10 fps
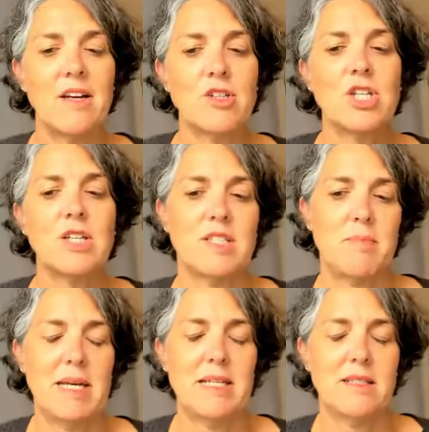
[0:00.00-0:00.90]
energy of
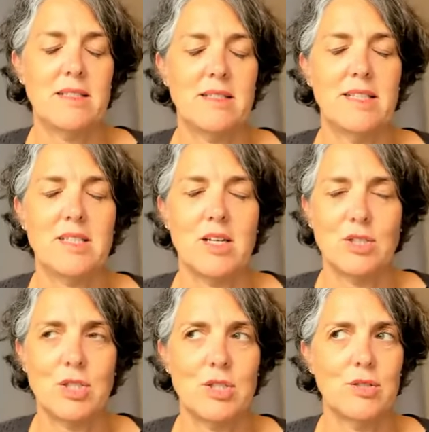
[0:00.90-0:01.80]
space is
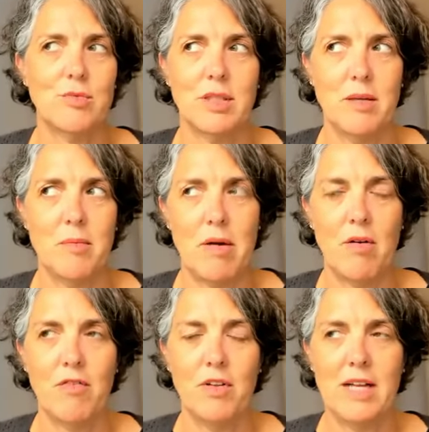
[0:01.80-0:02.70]
also really
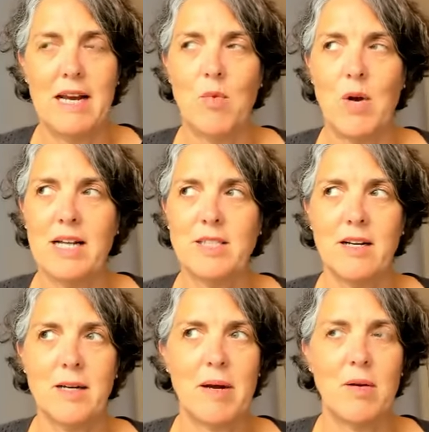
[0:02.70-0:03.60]
powerful. And when I
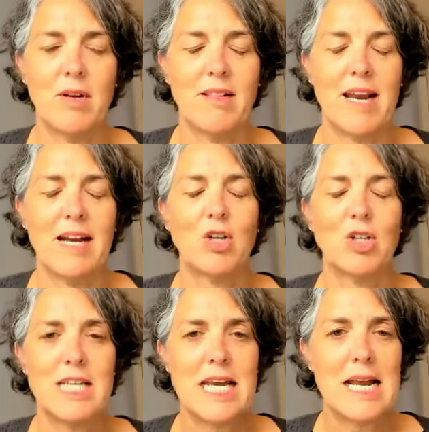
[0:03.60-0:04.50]
talk about that I
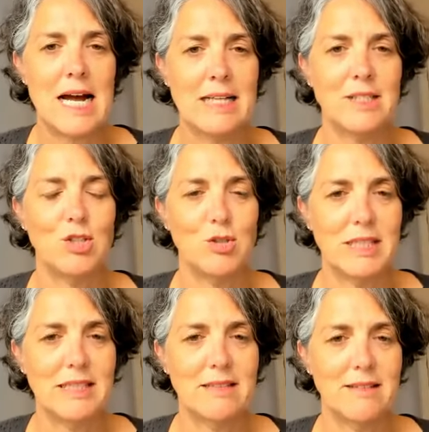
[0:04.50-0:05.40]
could not do
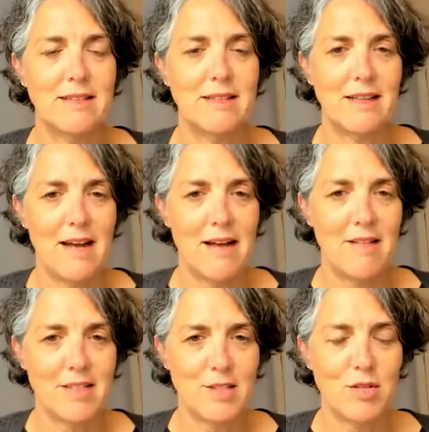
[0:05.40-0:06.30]
it,
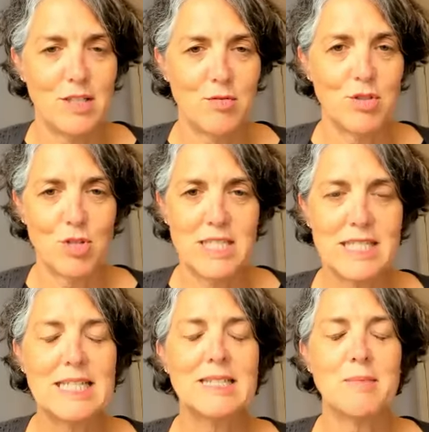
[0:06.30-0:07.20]
these
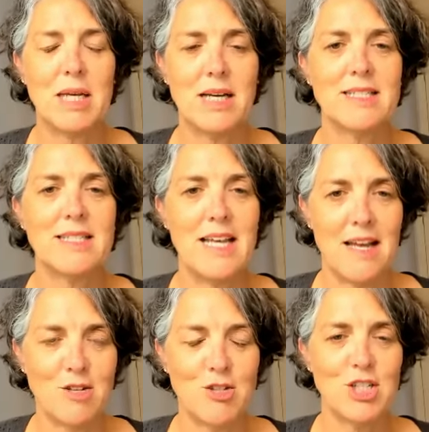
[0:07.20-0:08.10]
retreats, it's because the
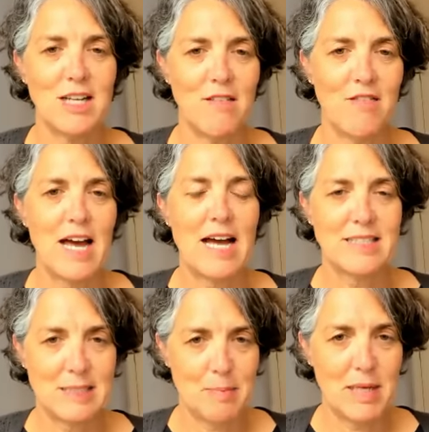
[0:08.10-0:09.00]
energy of that
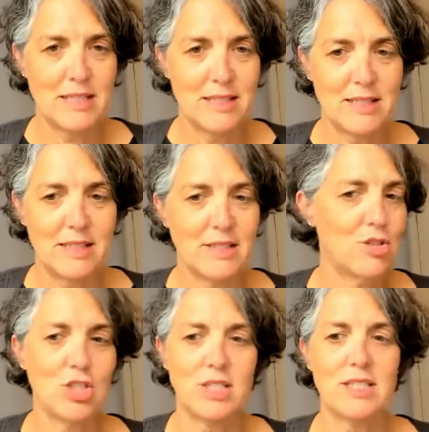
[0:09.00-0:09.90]
space is
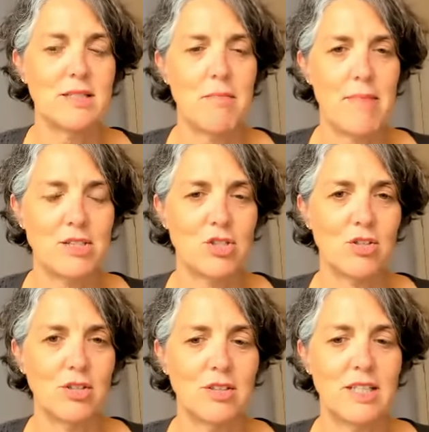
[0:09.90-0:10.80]
just
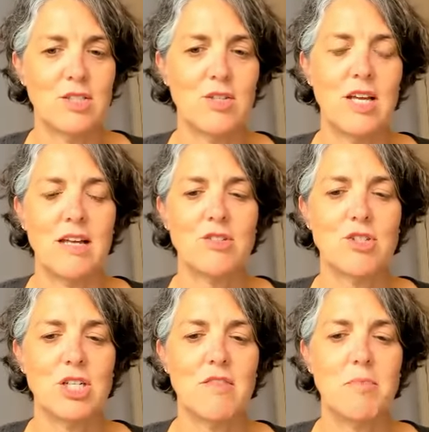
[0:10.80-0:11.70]
magical. And so the
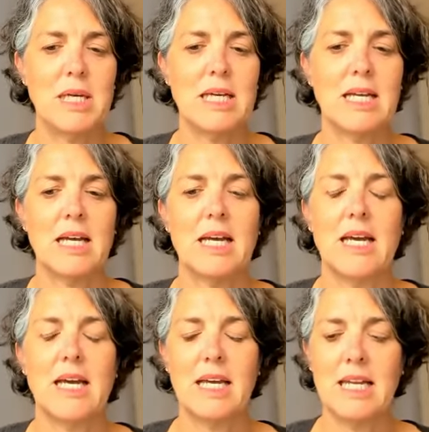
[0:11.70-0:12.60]
energy of being
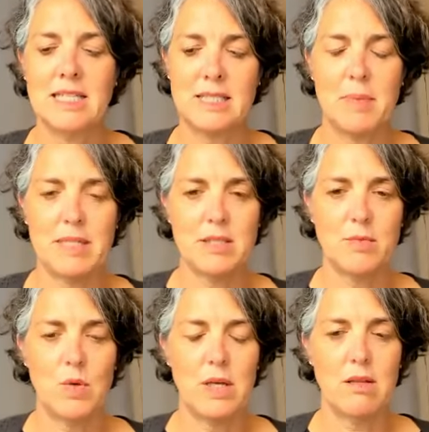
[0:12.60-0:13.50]
in a
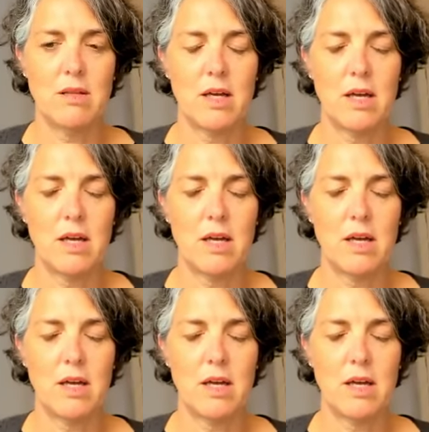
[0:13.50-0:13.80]
space with,